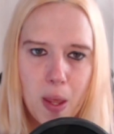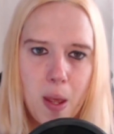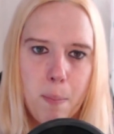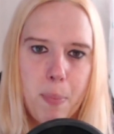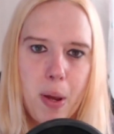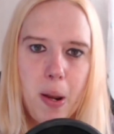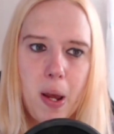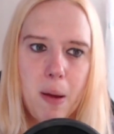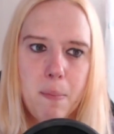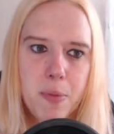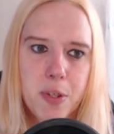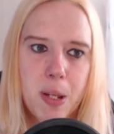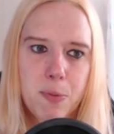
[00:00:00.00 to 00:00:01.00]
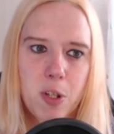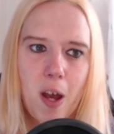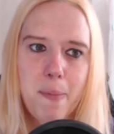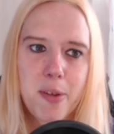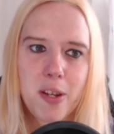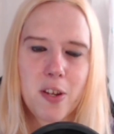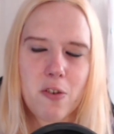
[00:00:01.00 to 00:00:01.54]
but
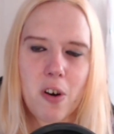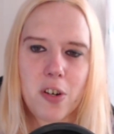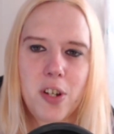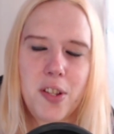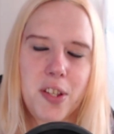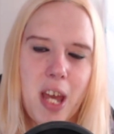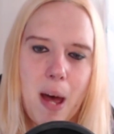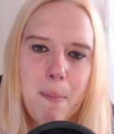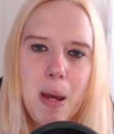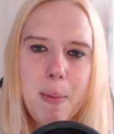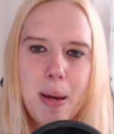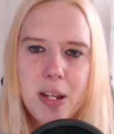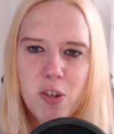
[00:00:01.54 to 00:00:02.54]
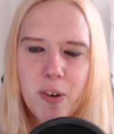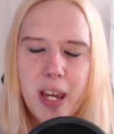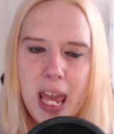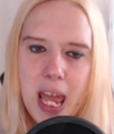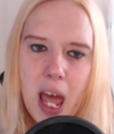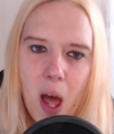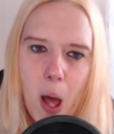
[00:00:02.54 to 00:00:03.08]
sometimes the instructions can be a bit
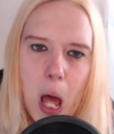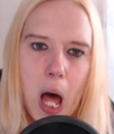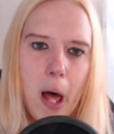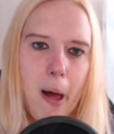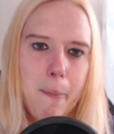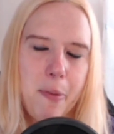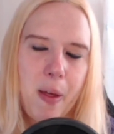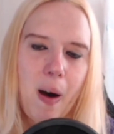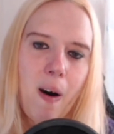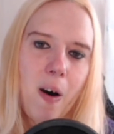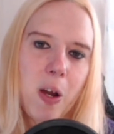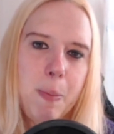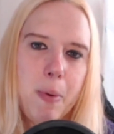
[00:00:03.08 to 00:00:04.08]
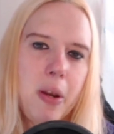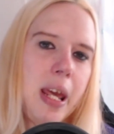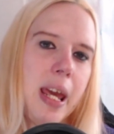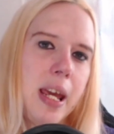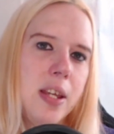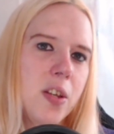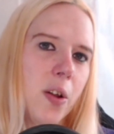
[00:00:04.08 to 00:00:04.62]
tricky. There are
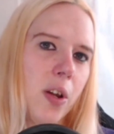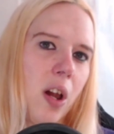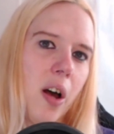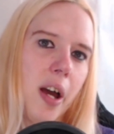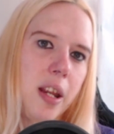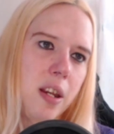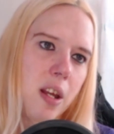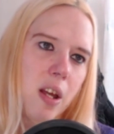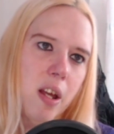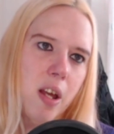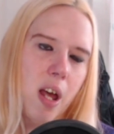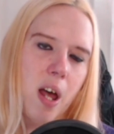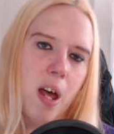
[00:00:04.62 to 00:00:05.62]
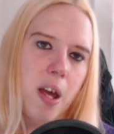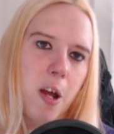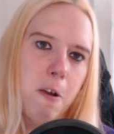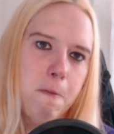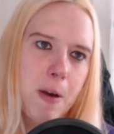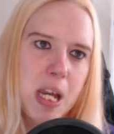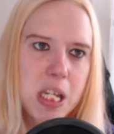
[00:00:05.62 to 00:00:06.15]
communities online,
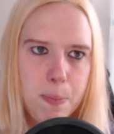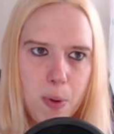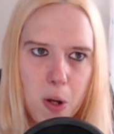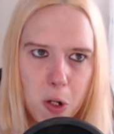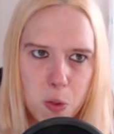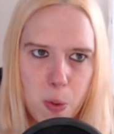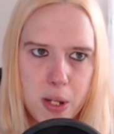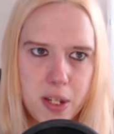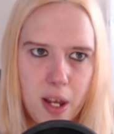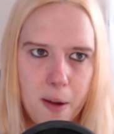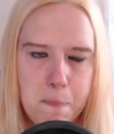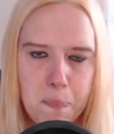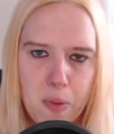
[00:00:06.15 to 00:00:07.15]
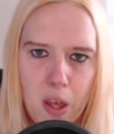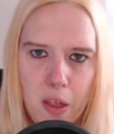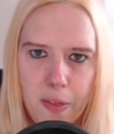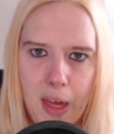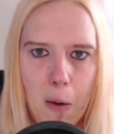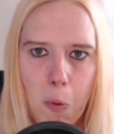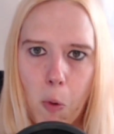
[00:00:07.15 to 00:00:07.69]
Facebook, Twitter,
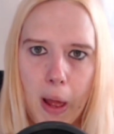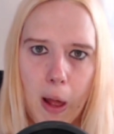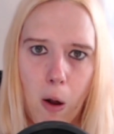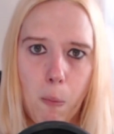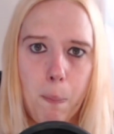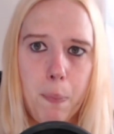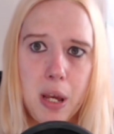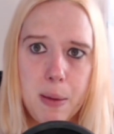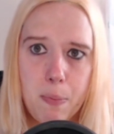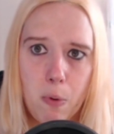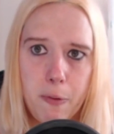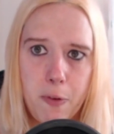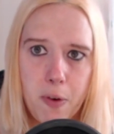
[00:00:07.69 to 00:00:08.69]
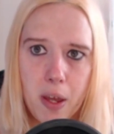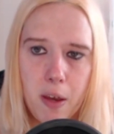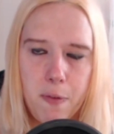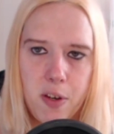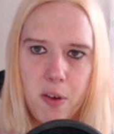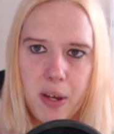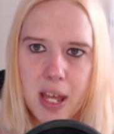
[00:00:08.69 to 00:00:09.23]
that will help people if you
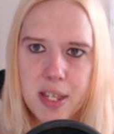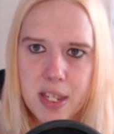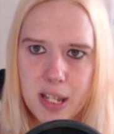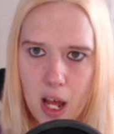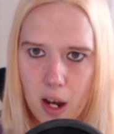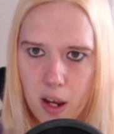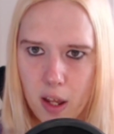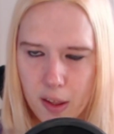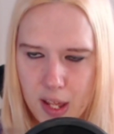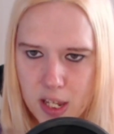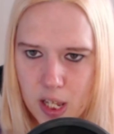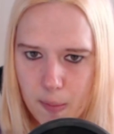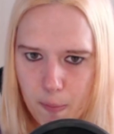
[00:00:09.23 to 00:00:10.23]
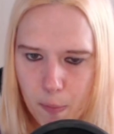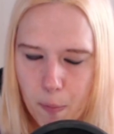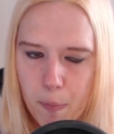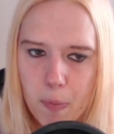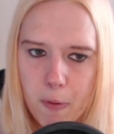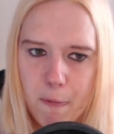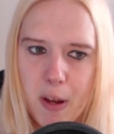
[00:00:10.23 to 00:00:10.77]
do get stuck. There's some
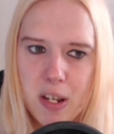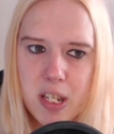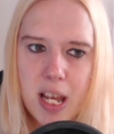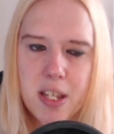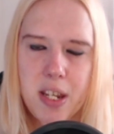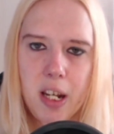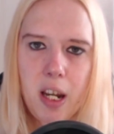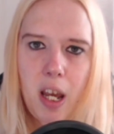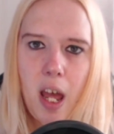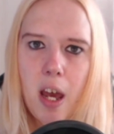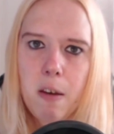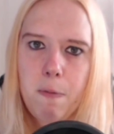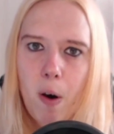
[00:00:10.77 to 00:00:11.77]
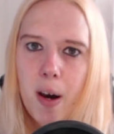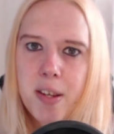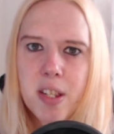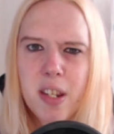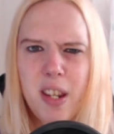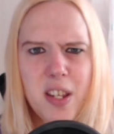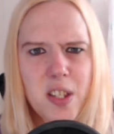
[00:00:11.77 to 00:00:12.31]
fantastic
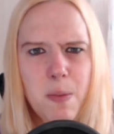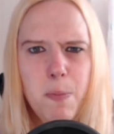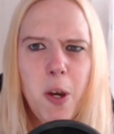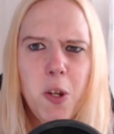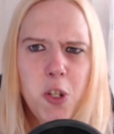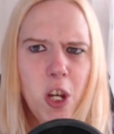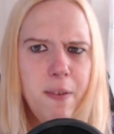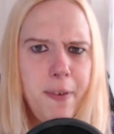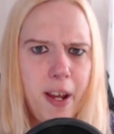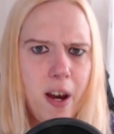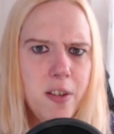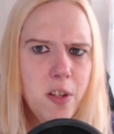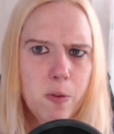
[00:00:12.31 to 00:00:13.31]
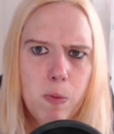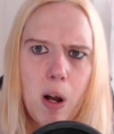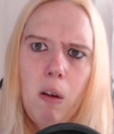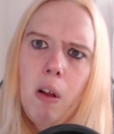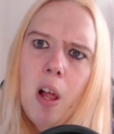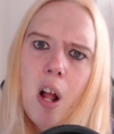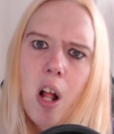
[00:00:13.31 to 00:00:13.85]
advice, and there's some YouTube videos as
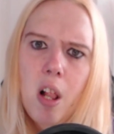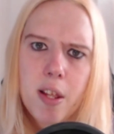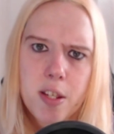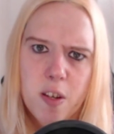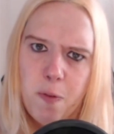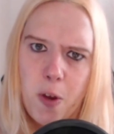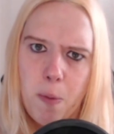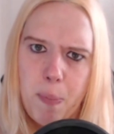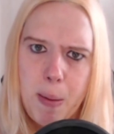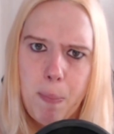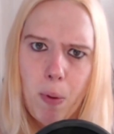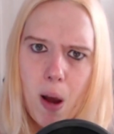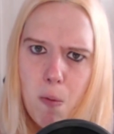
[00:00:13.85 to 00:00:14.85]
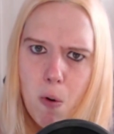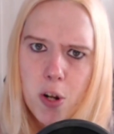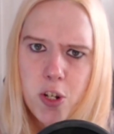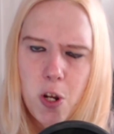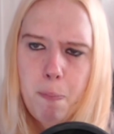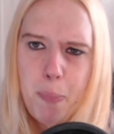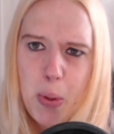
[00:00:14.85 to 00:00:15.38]
well. There's a few people I
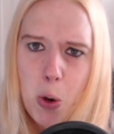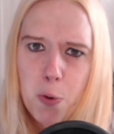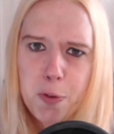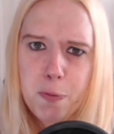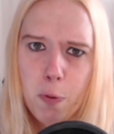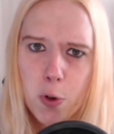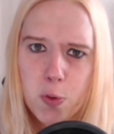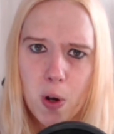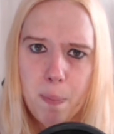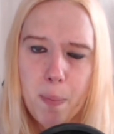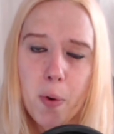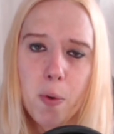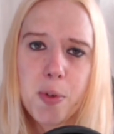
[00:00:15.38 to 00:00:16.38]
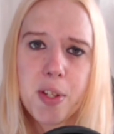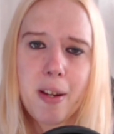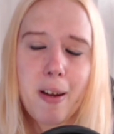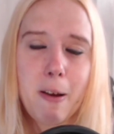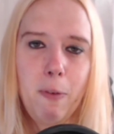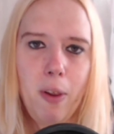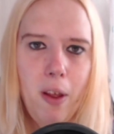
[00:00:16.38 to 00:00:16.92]
watch who build ForgeWorld models, and
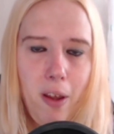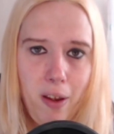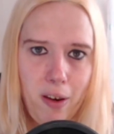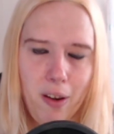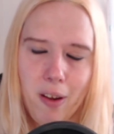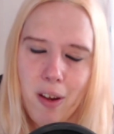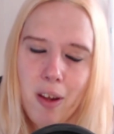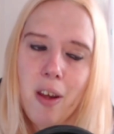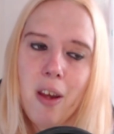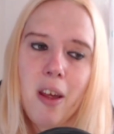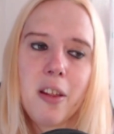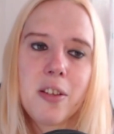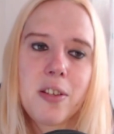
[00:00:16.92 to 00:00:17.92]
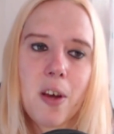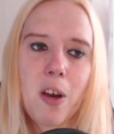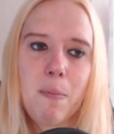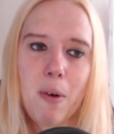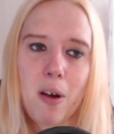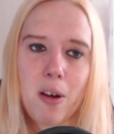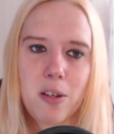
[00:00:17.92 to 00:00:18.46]
I've learned so
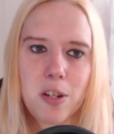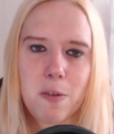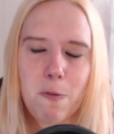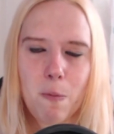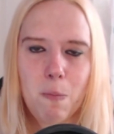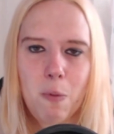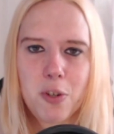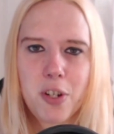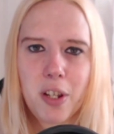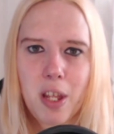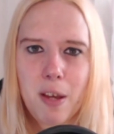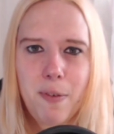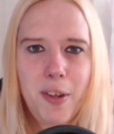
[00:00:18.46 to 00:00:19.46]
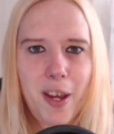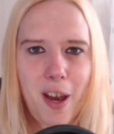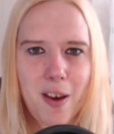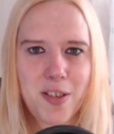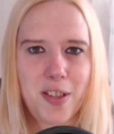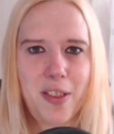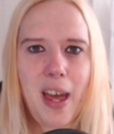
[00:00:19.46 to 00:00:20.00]
much from watching their
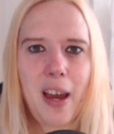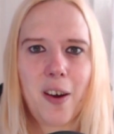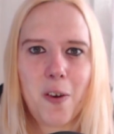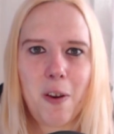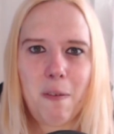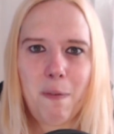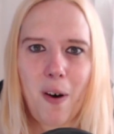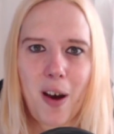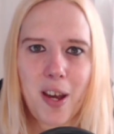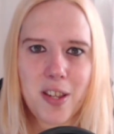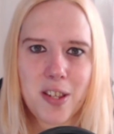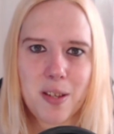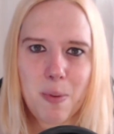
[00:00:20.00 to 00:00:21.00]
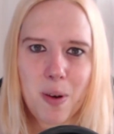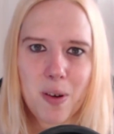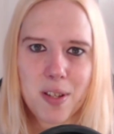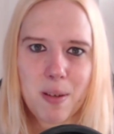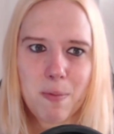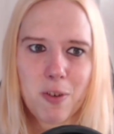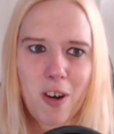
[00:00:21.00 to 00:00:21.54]
videos and their good advice, because
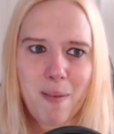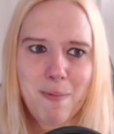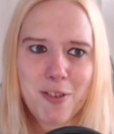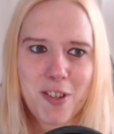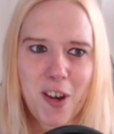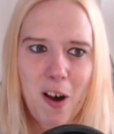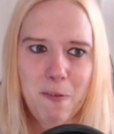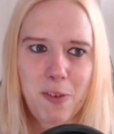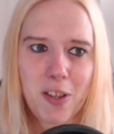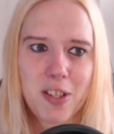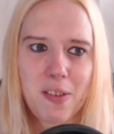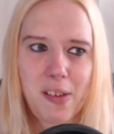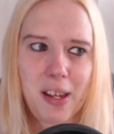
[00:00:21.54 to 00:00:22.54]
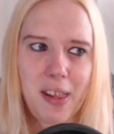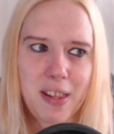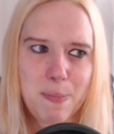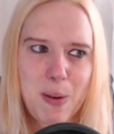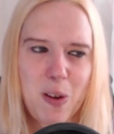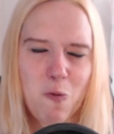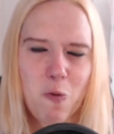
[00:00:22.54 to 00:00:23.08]
sometimes I've done something that's
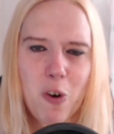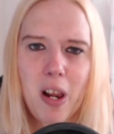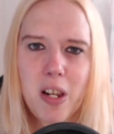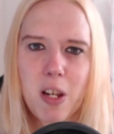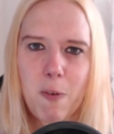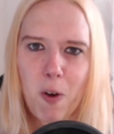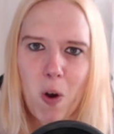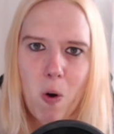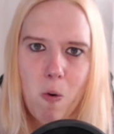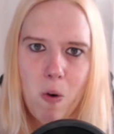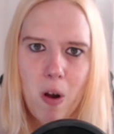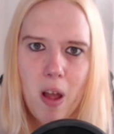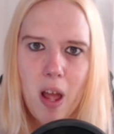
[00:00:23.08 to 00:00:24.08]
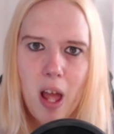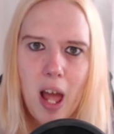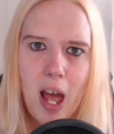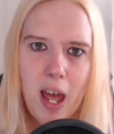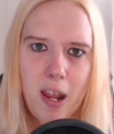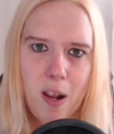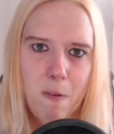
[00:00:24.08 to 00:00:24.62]
been really difficult,
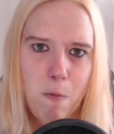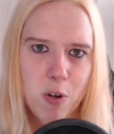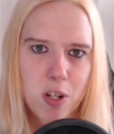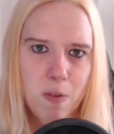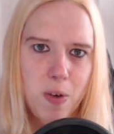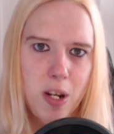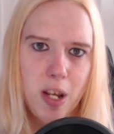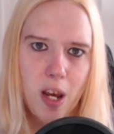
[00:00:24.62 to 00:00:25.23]
and I've watched a video